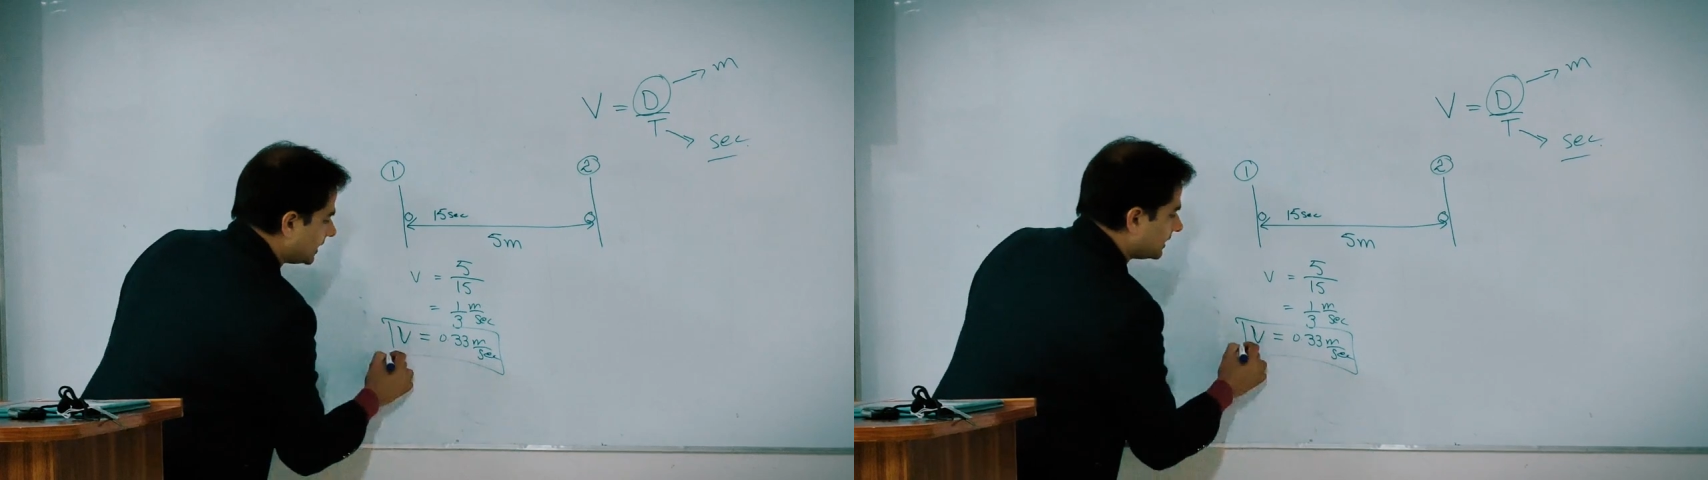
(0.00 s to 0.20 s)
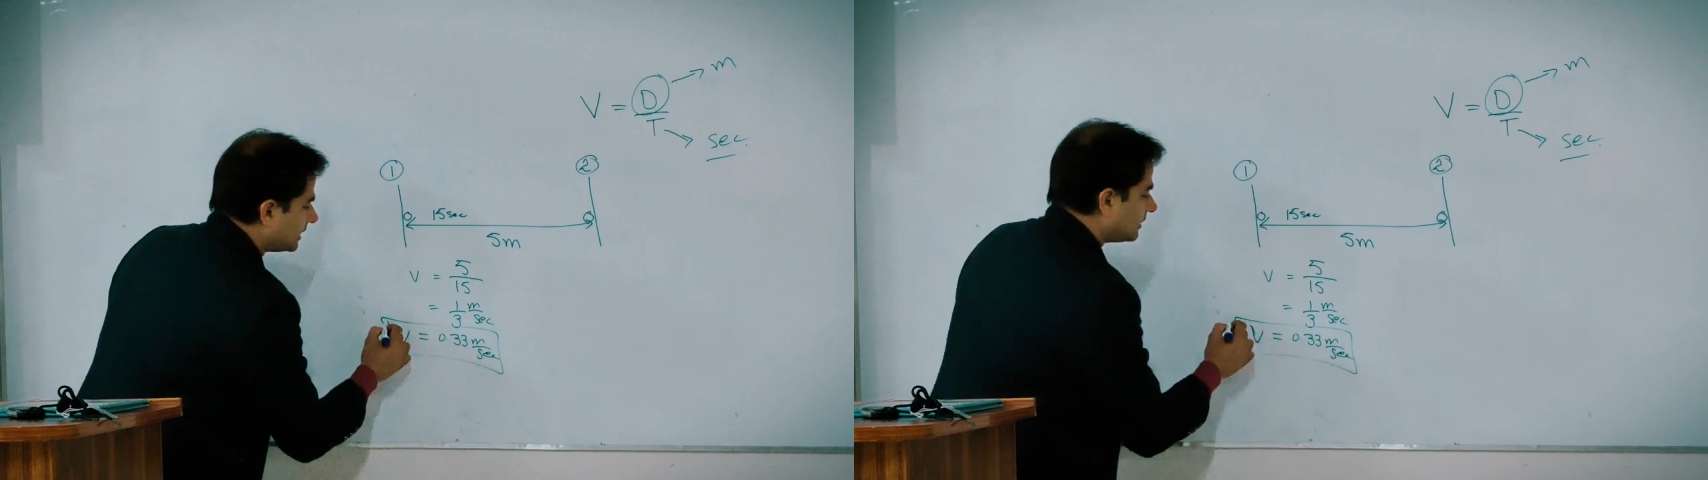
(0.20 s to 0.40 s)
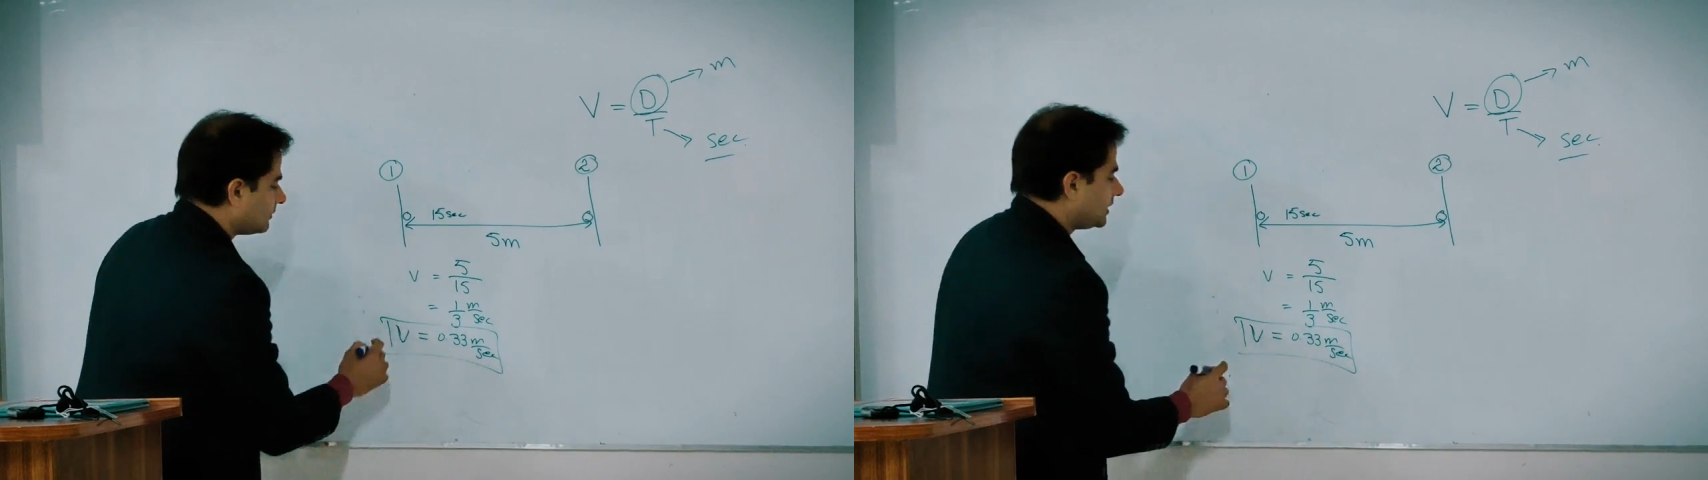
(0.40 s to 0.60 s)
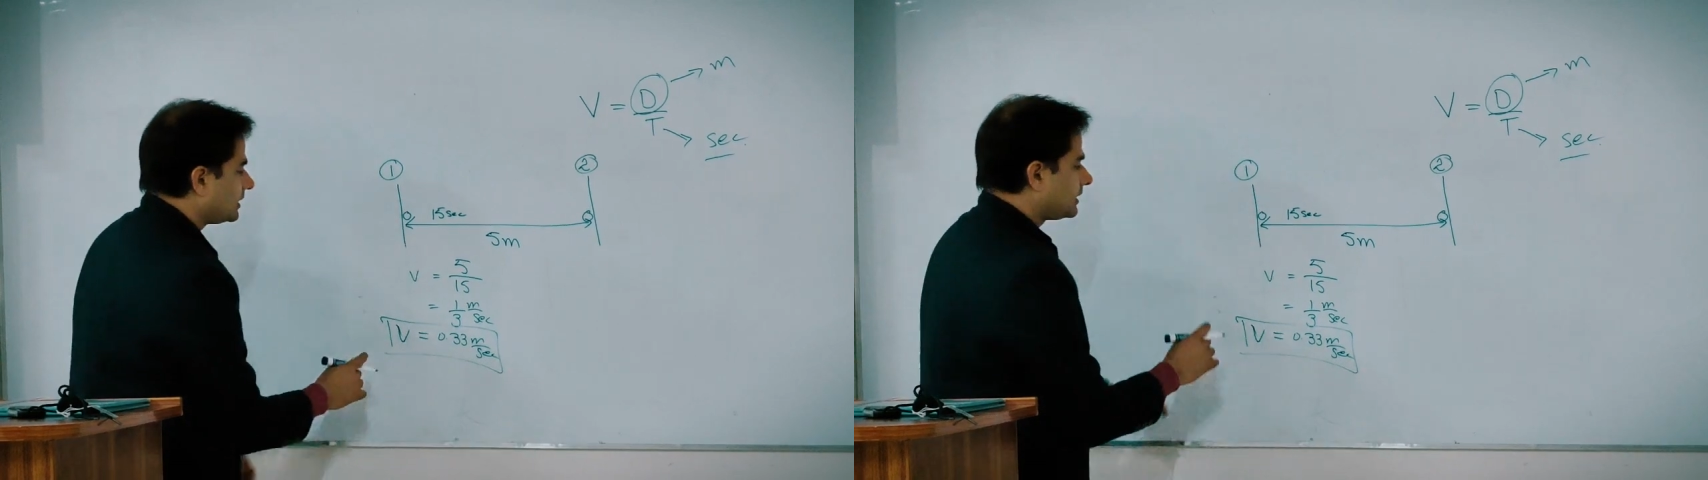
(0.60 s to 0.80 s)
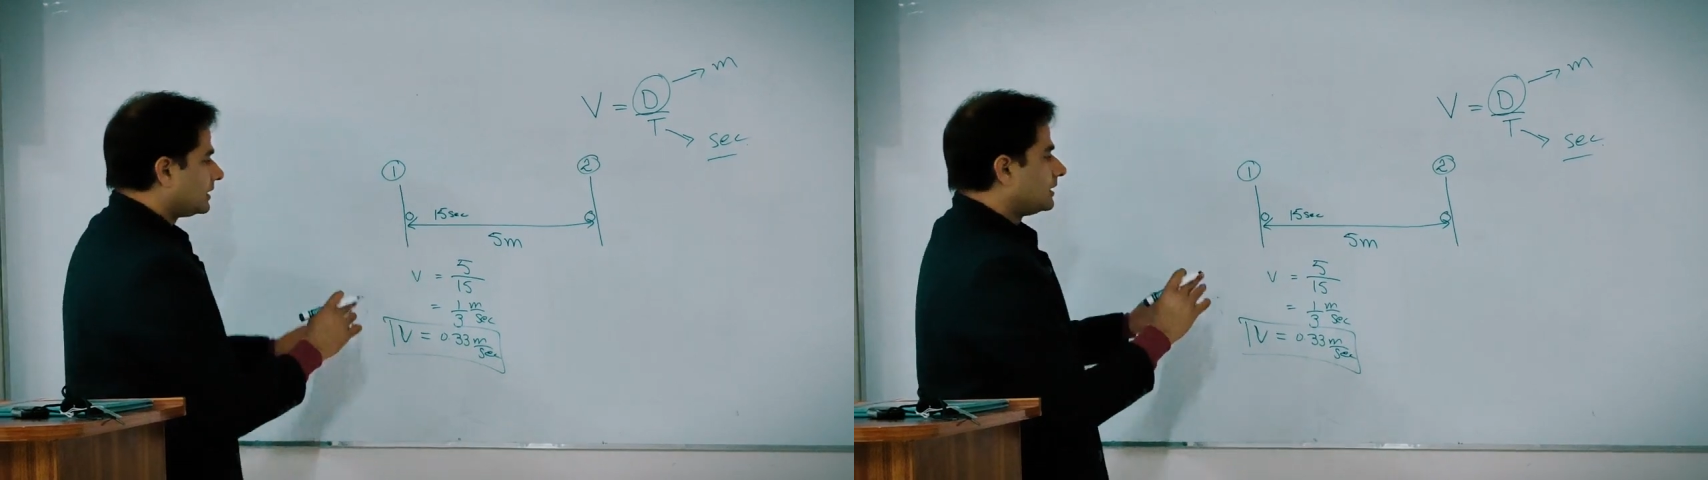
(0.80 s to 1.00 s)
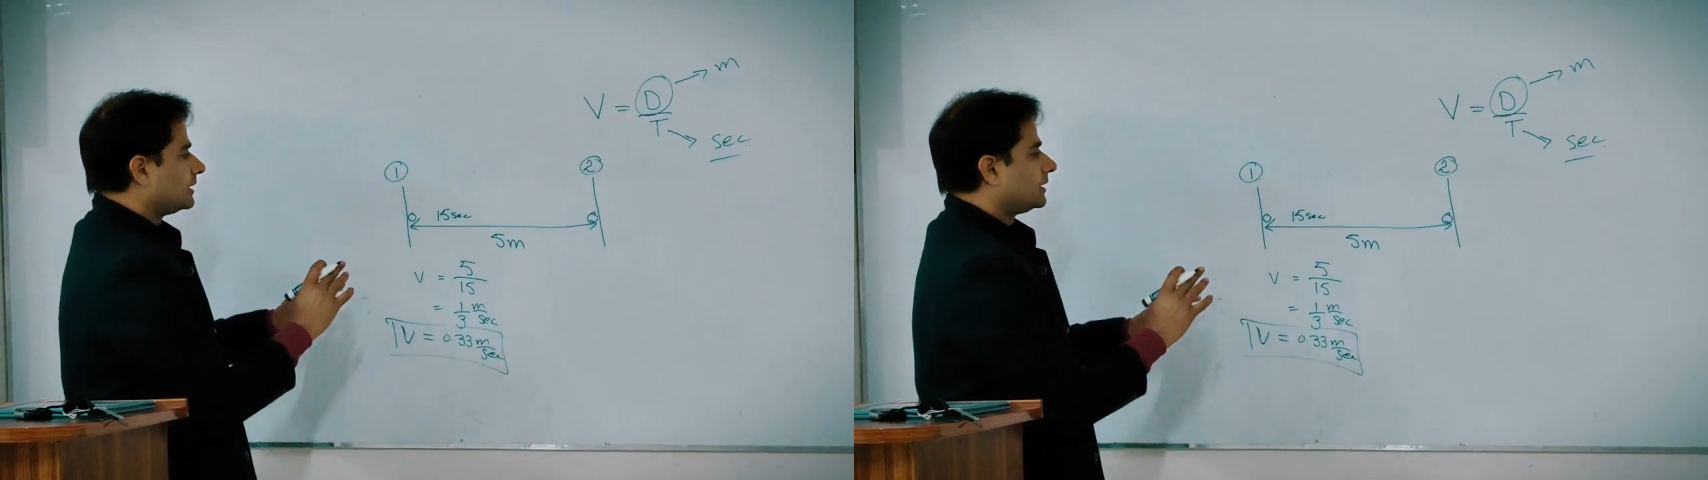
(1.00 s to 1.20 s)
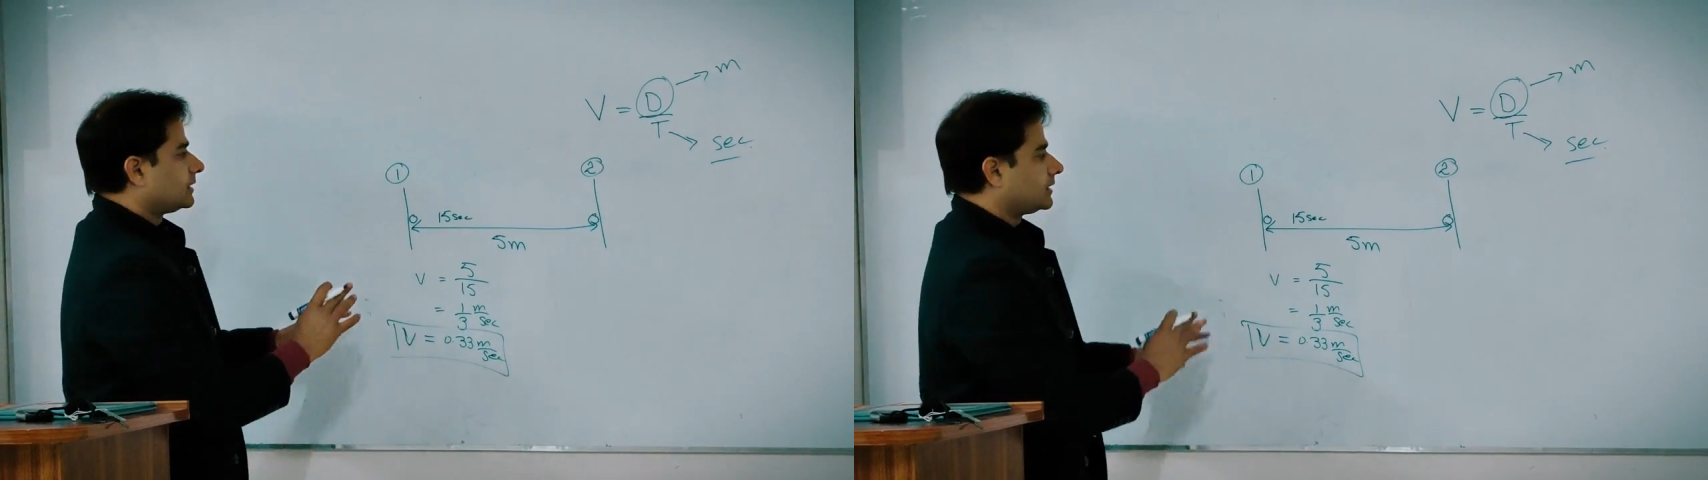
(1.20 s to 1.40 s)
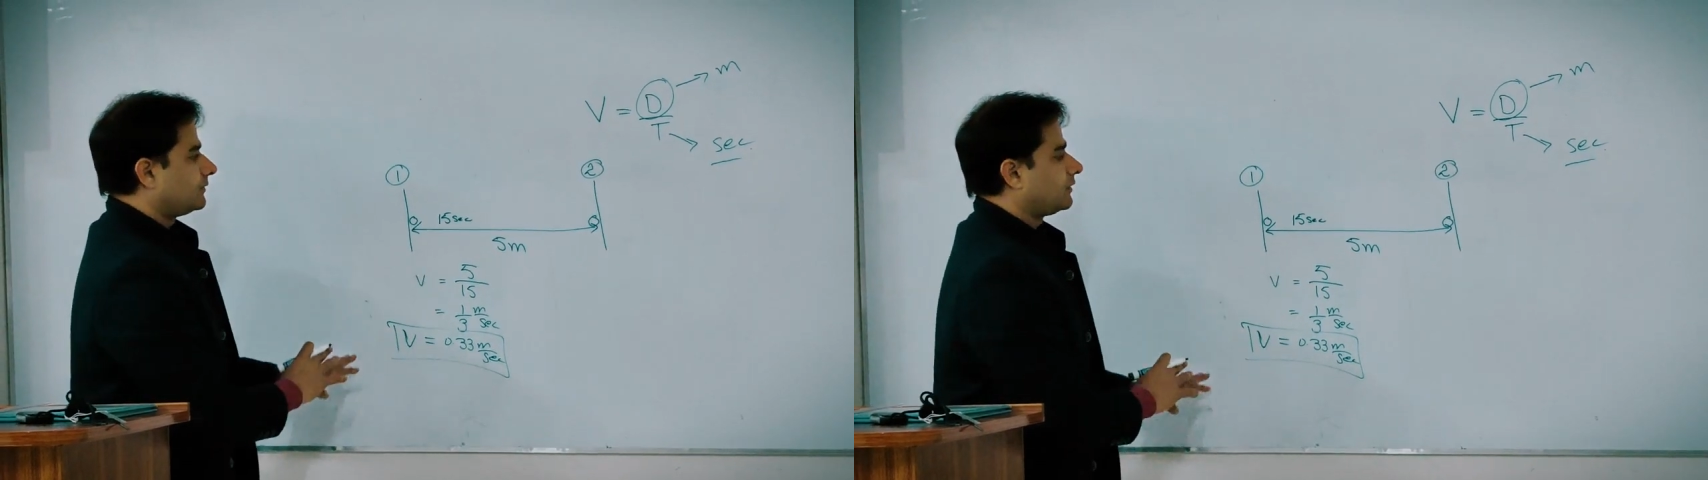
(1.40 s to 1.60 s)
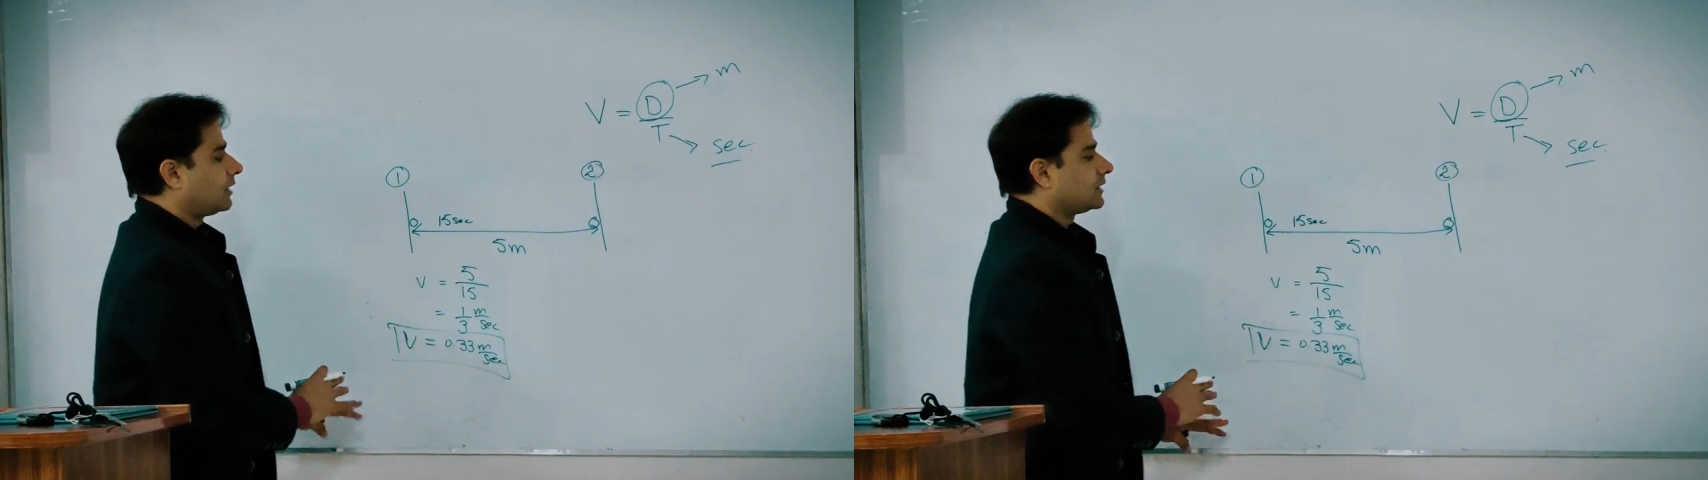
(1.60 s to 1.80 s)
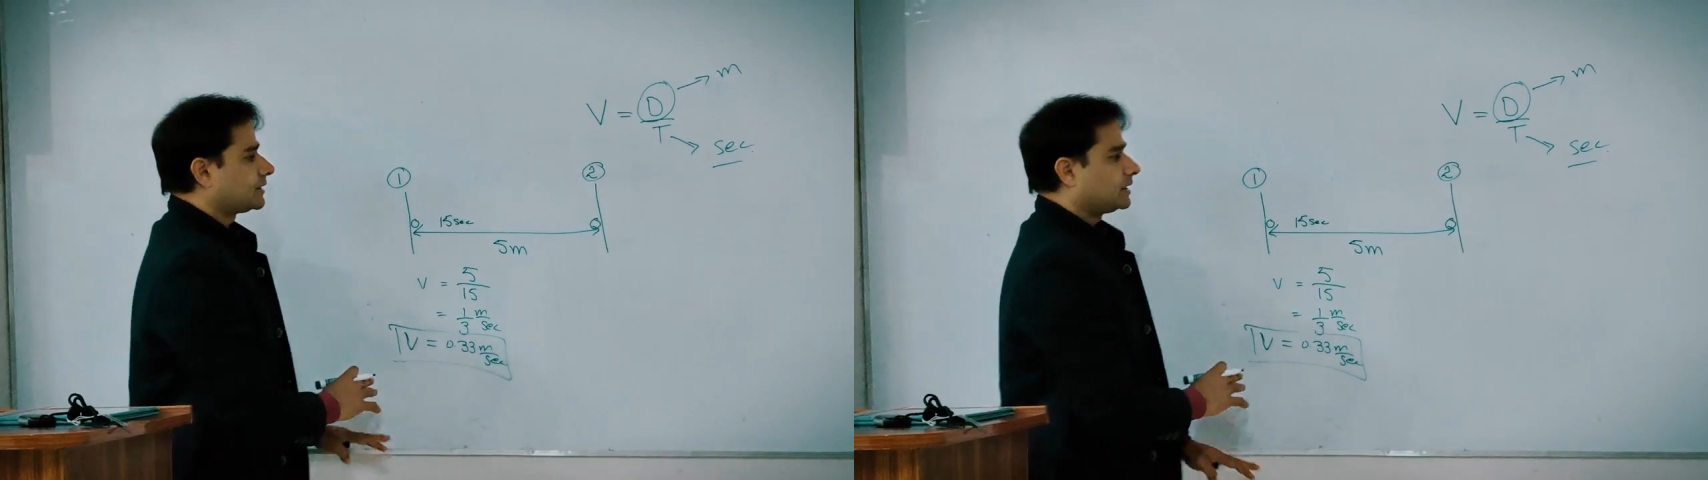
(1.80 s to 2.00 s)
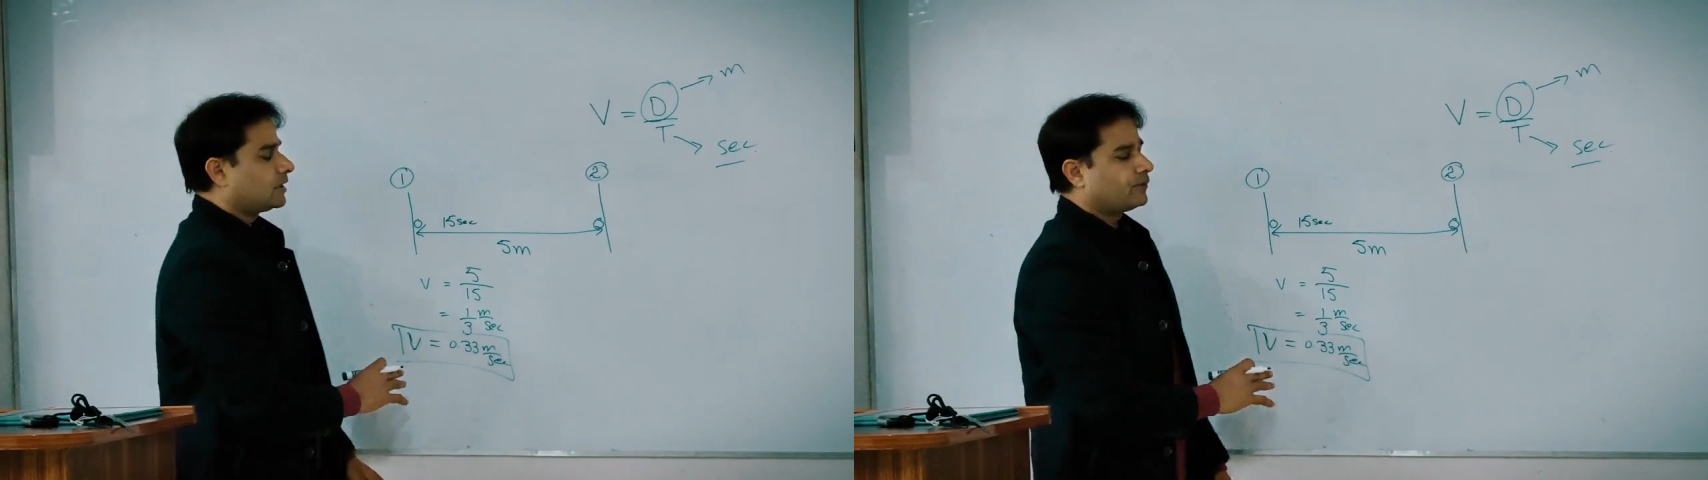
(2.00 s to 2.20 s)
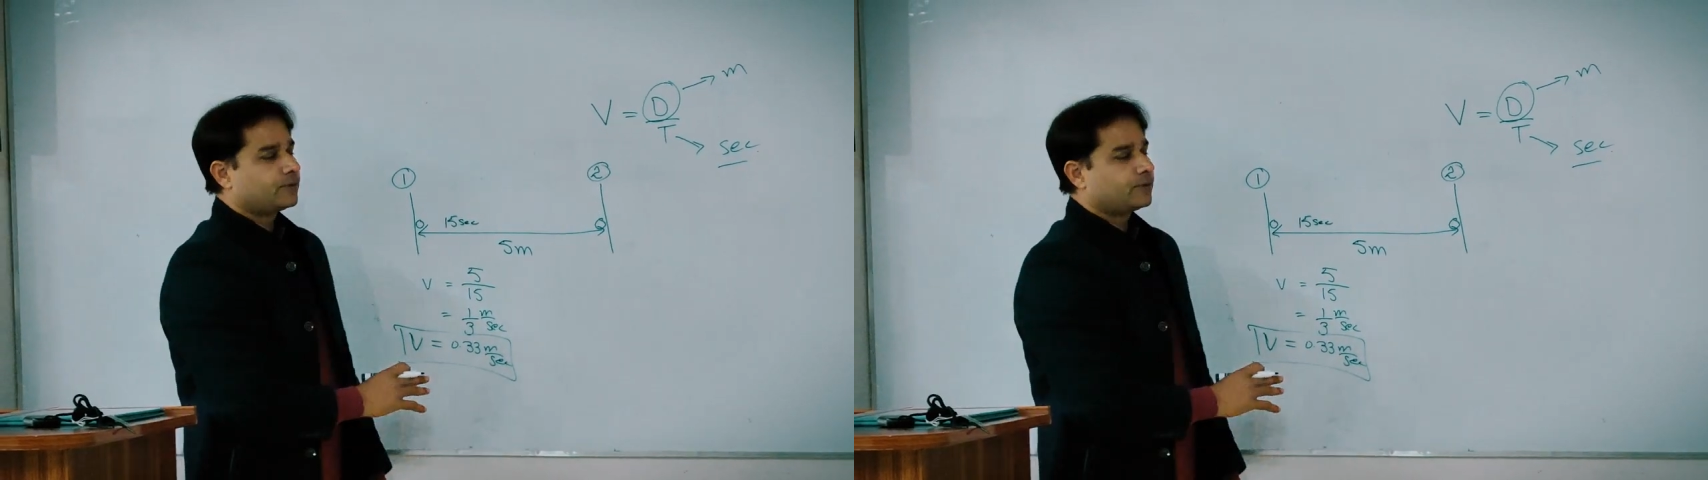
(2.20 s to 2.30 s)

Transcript: we can calculate the velocity